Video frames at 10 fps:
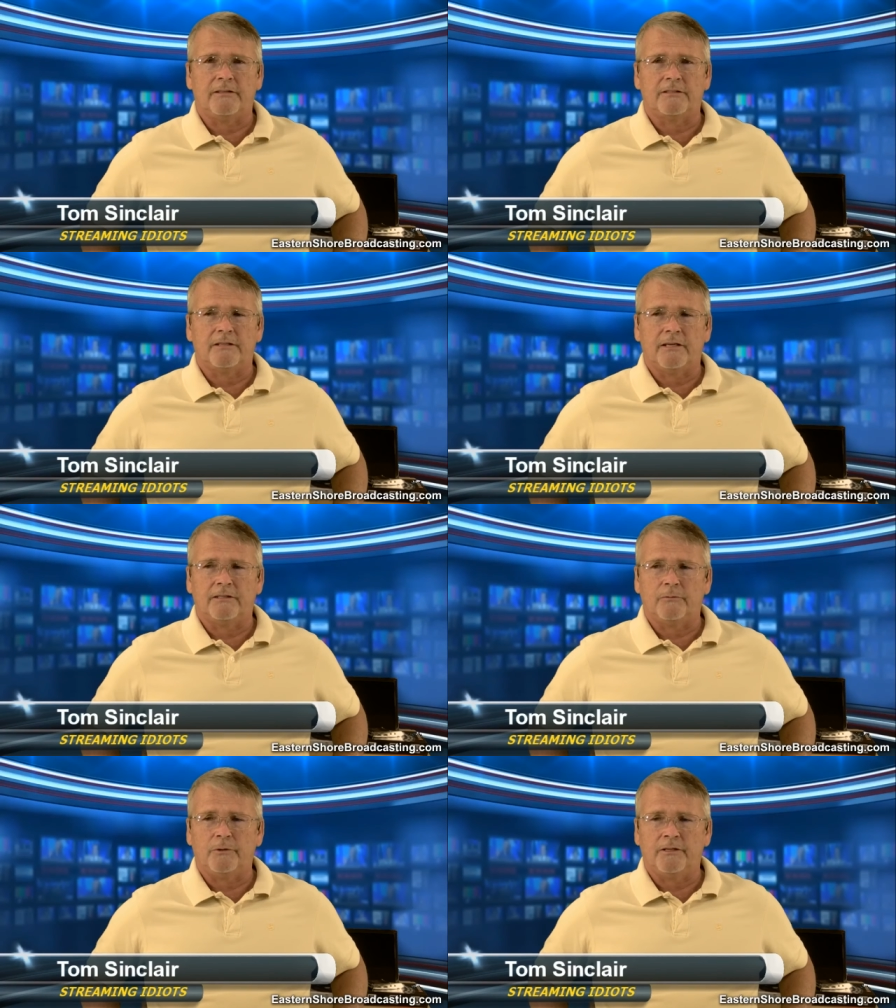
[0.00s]

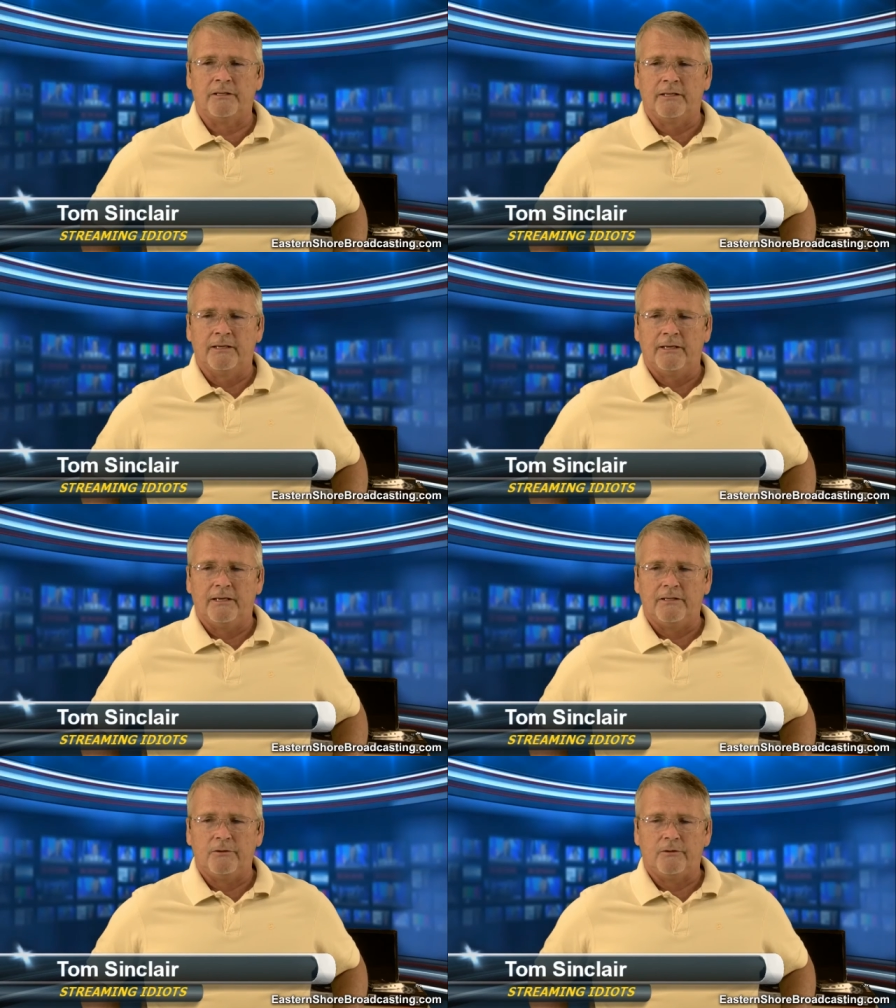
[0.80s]
connected with it
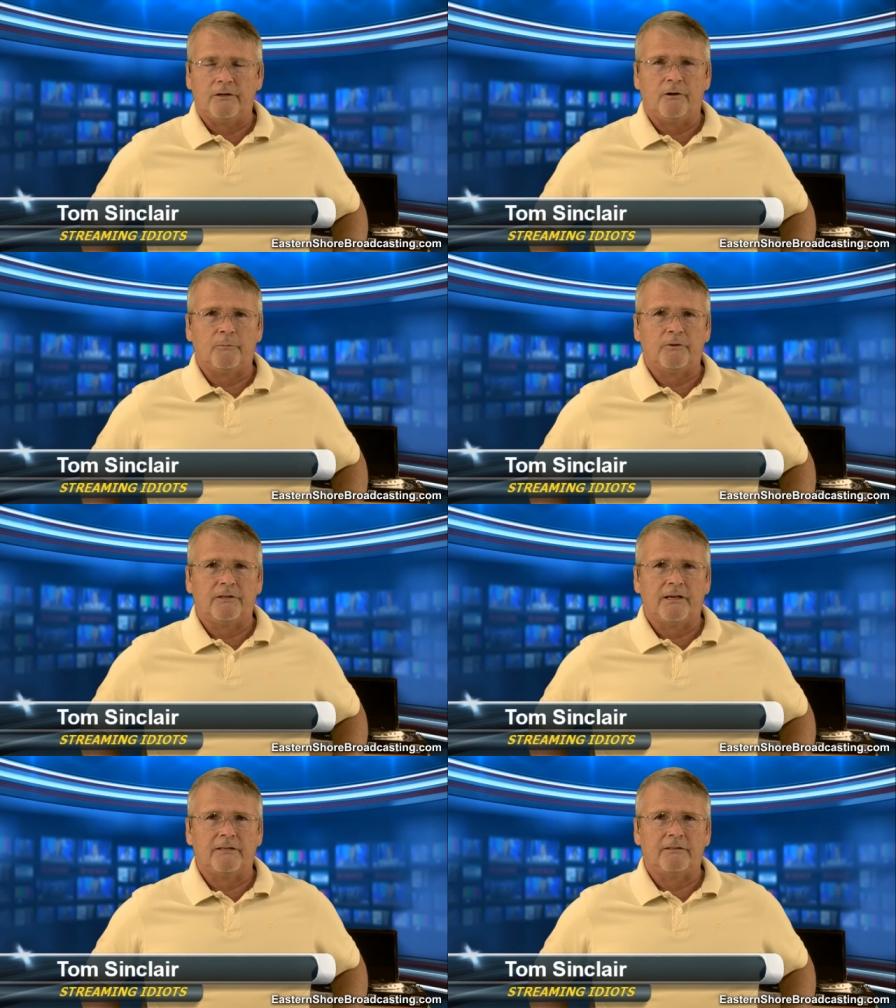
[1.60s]
and you can help with
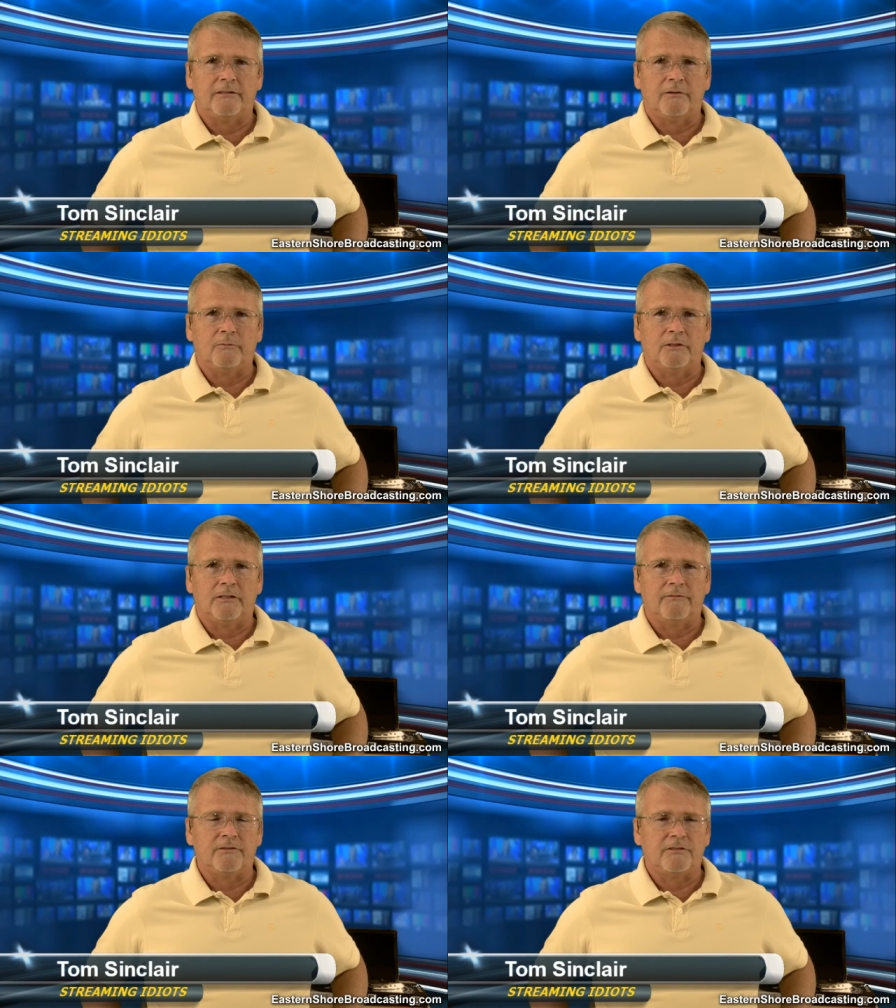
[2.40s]
that, we'd
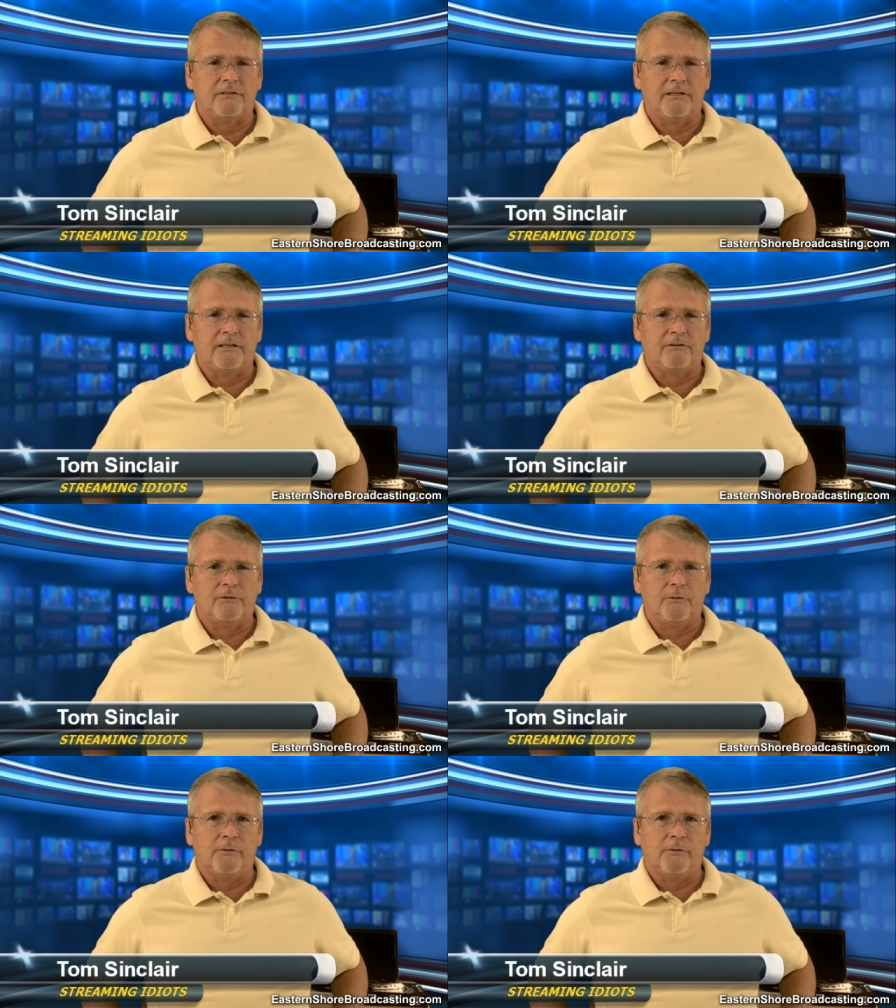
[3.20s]
love to see that too.